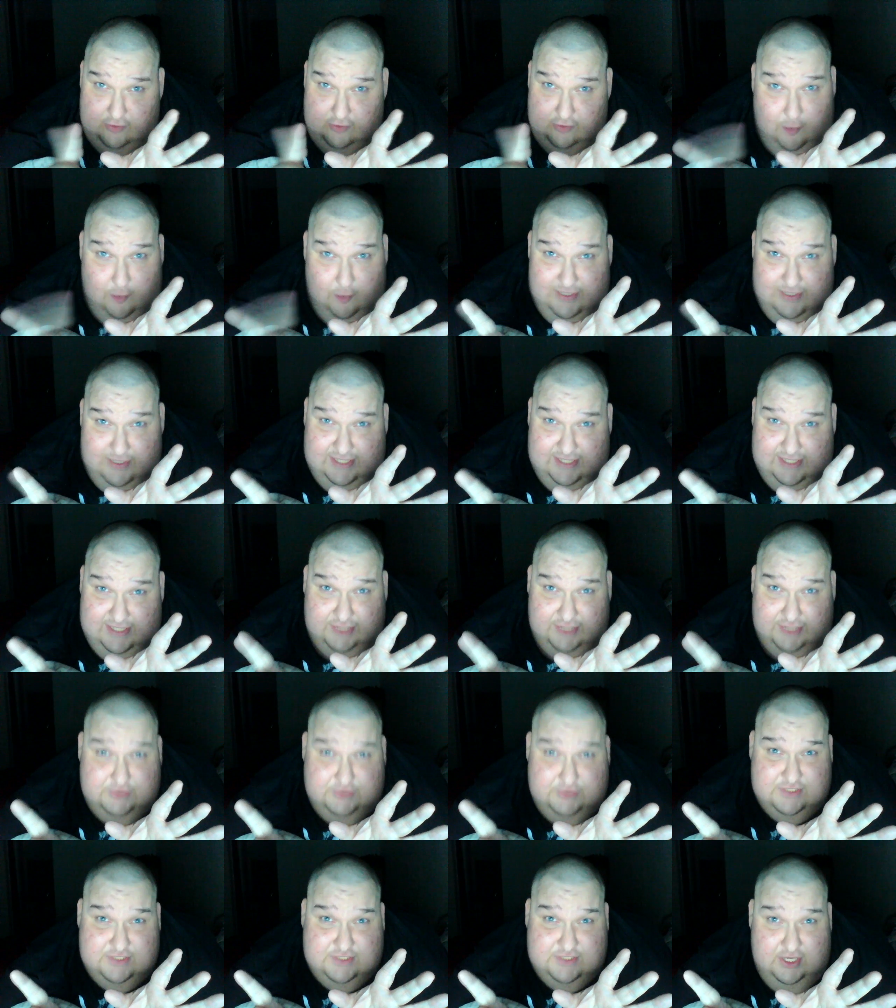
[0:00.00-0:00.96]
Nobody
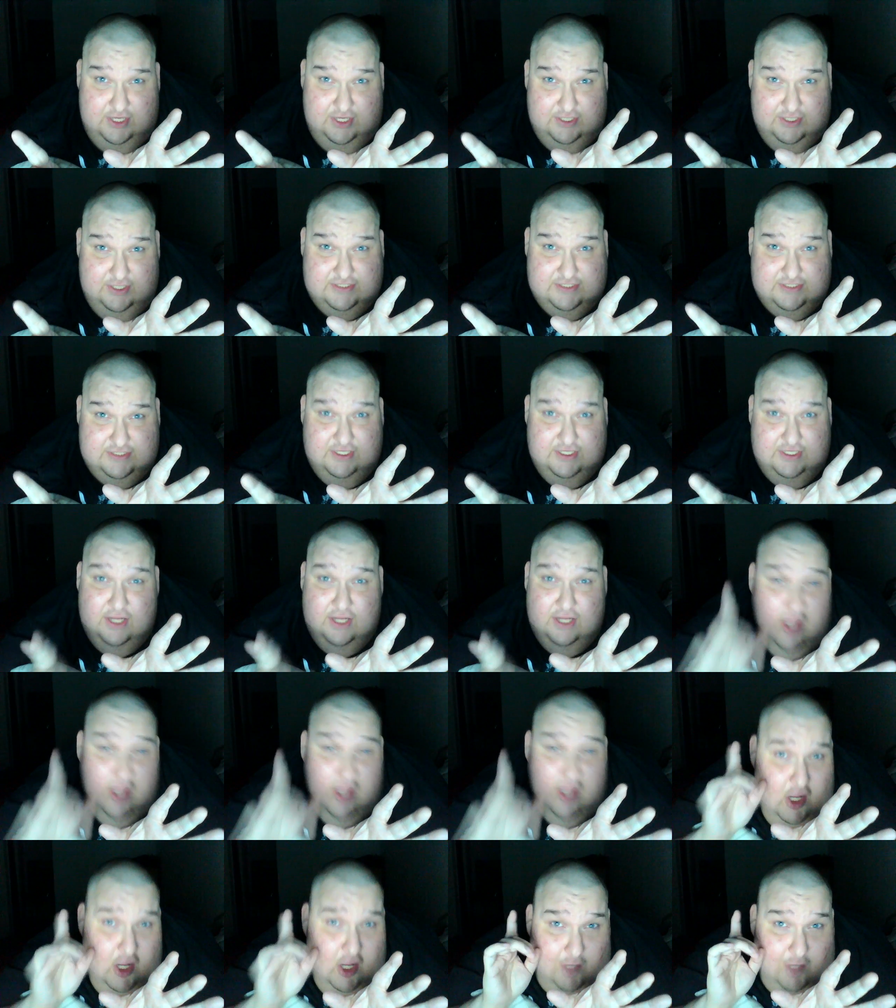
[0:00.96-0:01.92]
takes you seriously,
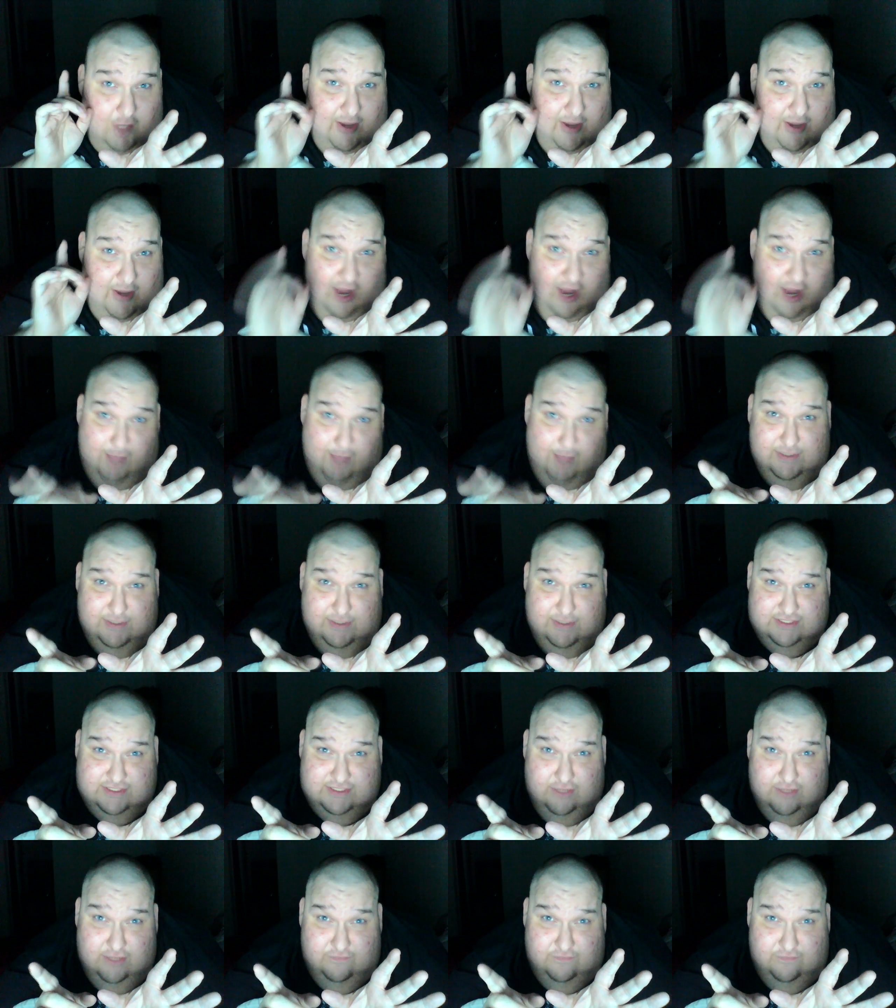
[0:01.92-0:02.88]
no matter how much
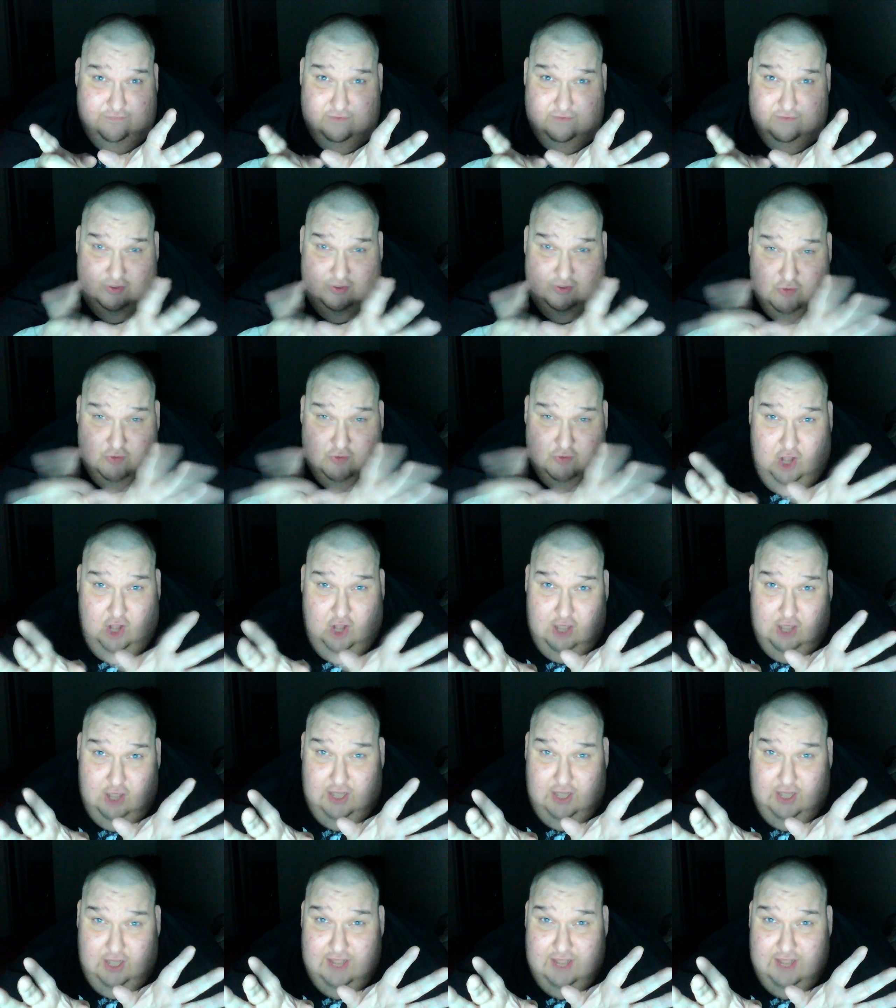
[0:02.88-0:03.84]
stuff you
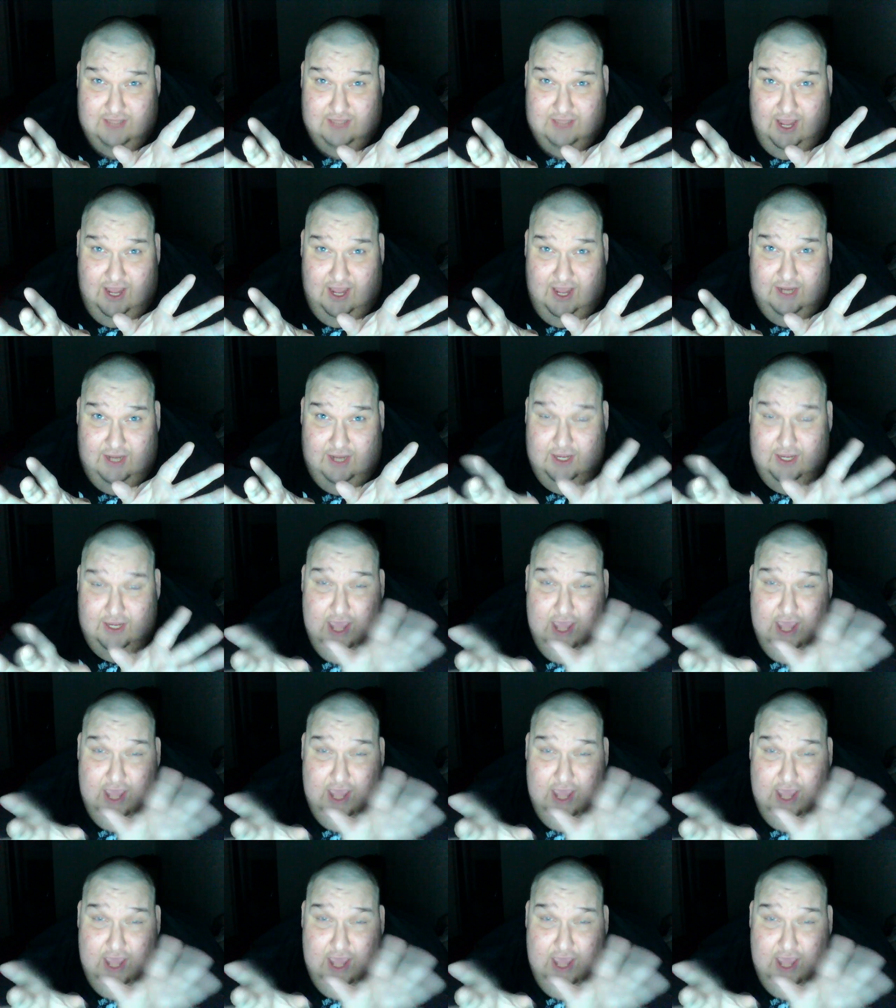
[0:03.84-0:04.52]
talk online.